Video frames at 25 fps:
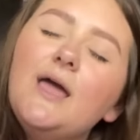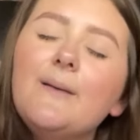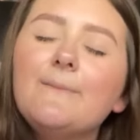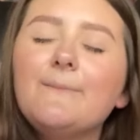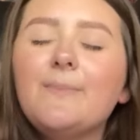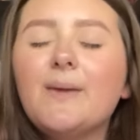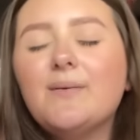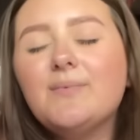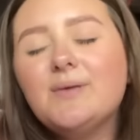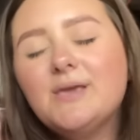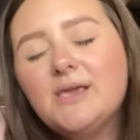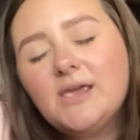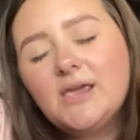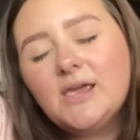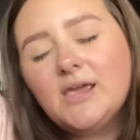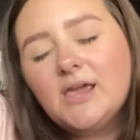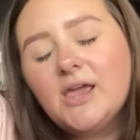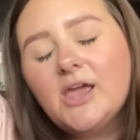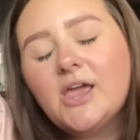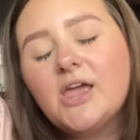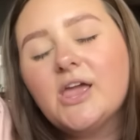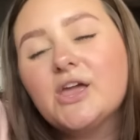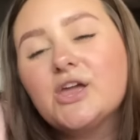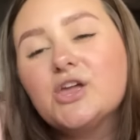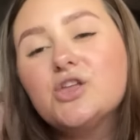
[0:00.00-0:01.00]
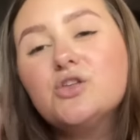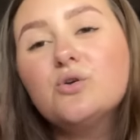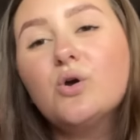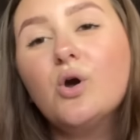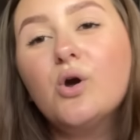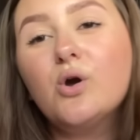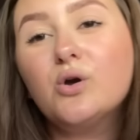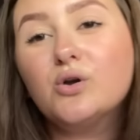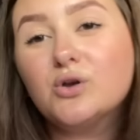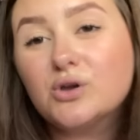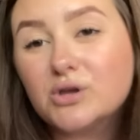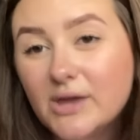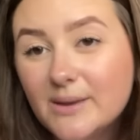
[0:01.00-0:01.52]
baby, can
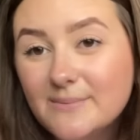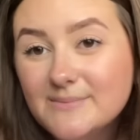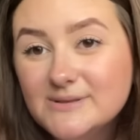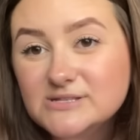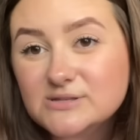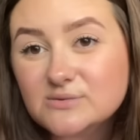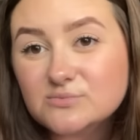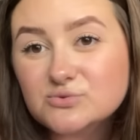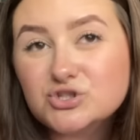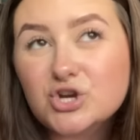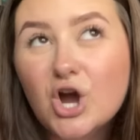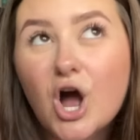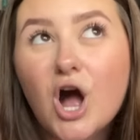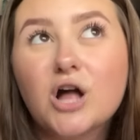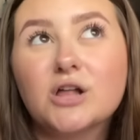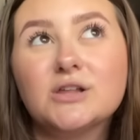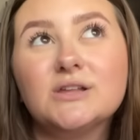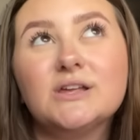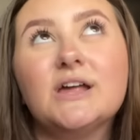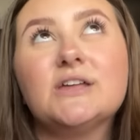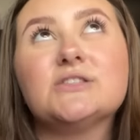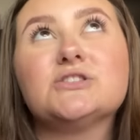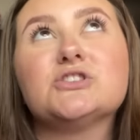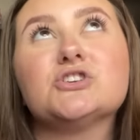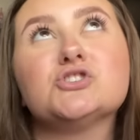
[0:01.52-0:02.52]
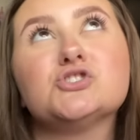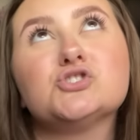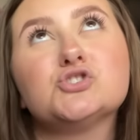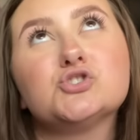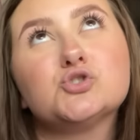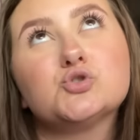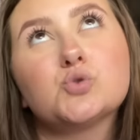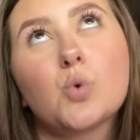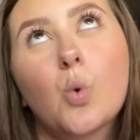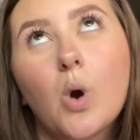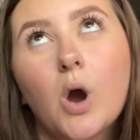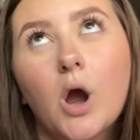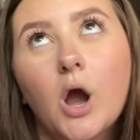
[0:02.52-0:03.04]
you get me some chocolate at the
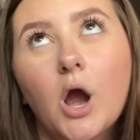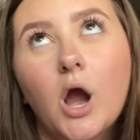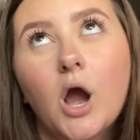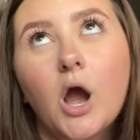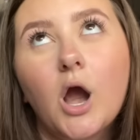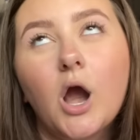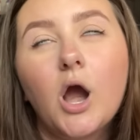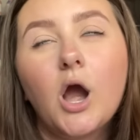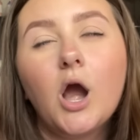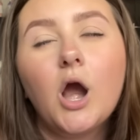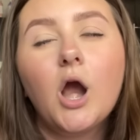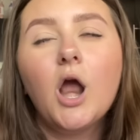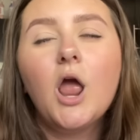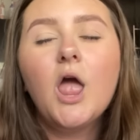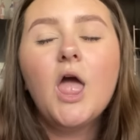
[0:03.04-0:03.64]
store?